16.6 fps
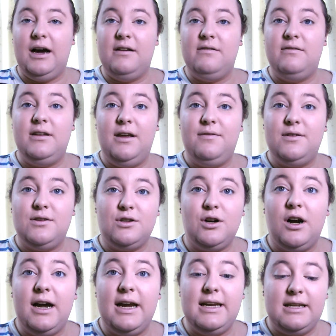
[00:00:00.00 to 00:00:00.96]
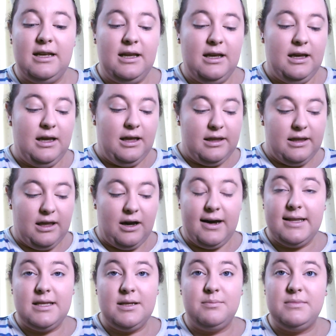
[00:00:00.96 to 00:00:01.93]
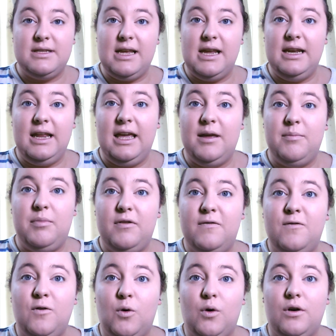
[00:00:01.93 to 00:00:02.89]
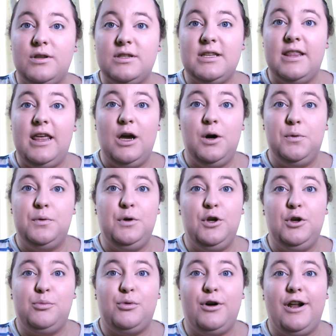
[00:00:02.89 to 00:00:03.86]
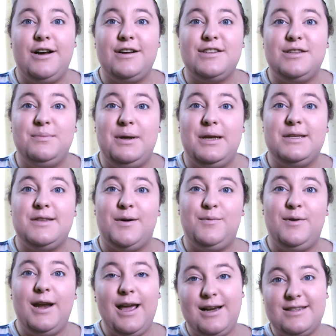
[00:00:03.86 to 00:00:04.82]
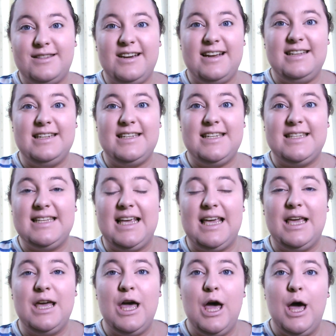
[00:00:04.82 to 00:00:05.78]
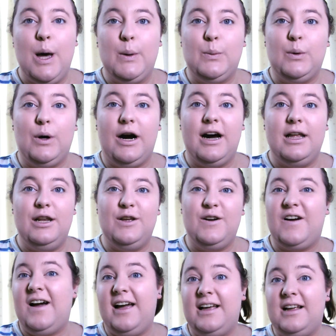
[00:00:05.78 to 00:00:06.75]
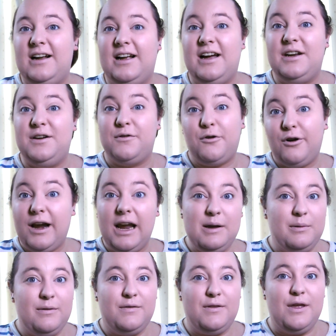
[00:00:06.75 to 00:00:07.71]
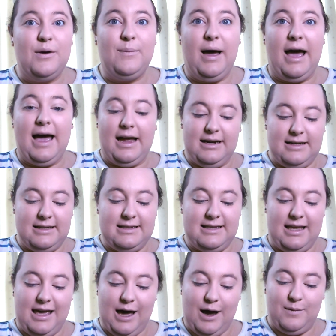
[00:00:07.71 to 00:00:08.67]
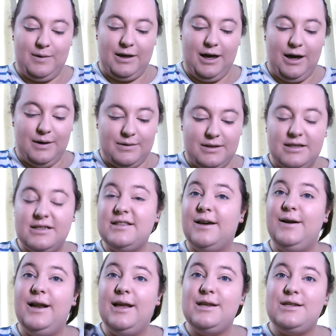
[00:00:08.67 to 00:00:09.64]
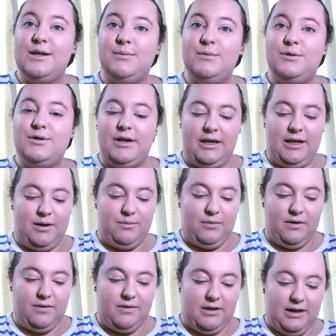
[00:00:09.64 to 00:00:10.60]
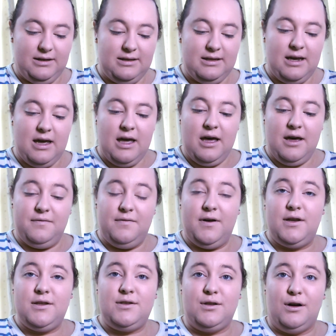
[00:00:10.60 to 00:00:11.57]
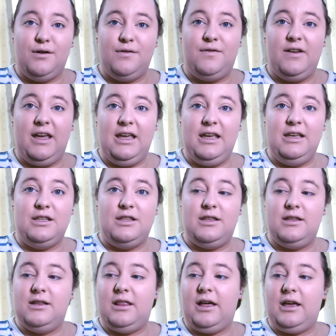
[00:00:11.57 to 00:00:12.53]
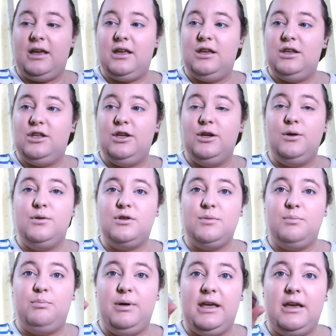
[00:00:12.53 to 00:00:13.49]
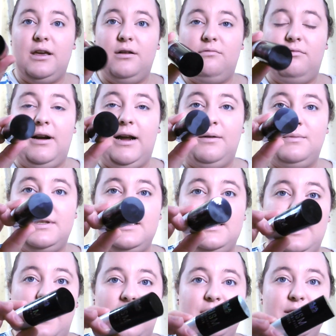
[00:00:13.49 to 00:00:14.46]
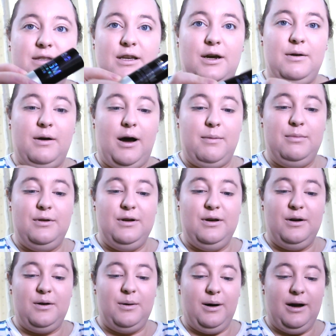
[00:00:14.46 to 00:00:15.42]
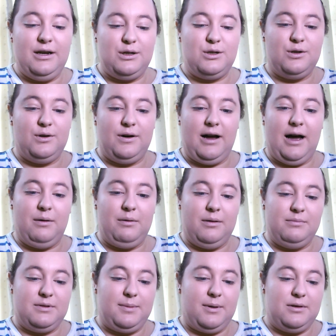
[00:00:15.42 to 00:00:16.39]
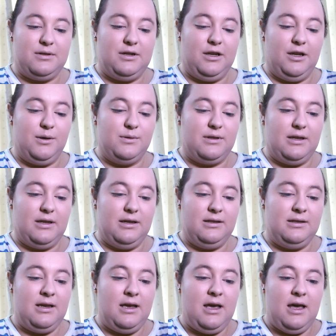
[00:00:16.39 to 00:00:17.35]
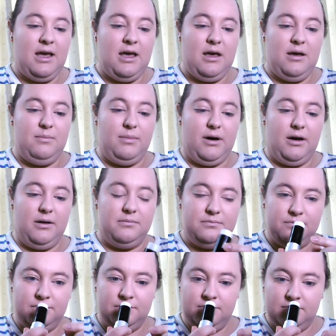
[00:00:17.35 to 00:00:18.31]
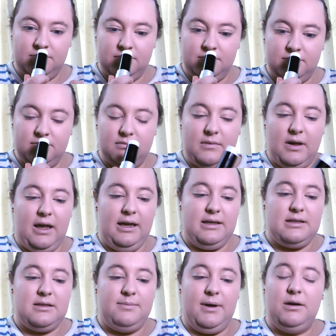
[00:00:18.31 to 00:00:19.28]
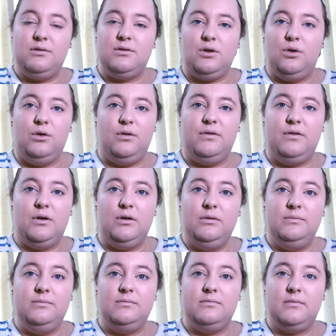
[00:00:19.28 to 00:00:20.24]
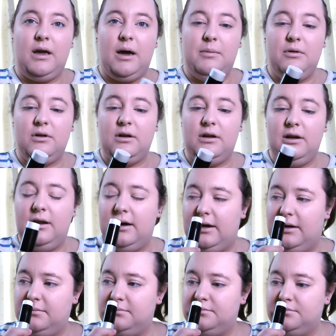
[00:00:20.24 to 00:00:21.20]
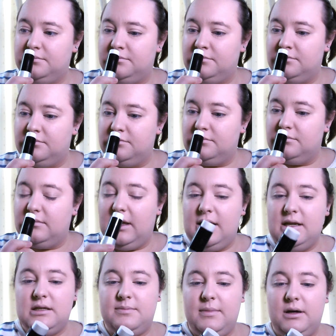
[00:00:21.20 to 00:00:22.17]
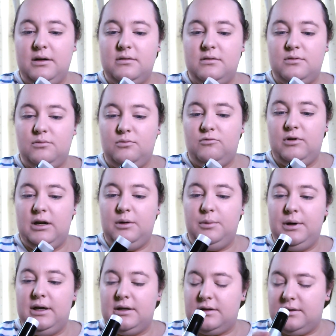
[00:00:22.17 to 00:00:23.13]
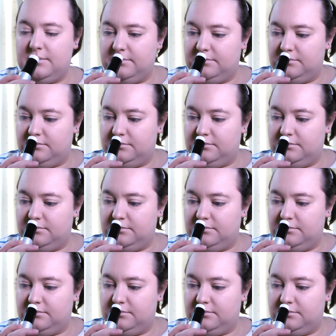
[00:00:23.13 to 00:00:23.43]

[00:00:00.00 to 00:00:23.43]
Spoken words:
I've never tried the items in here before, so they're all new products to me, so I'm really excited to see what look I can kind of create with them and see how it goes. So let's jump straight in with this. First off, it is like huge big round stick, so I'm not quite sure how I'm supposed to use this, but it smells awful, I'm not gonna lie. It smells really weird.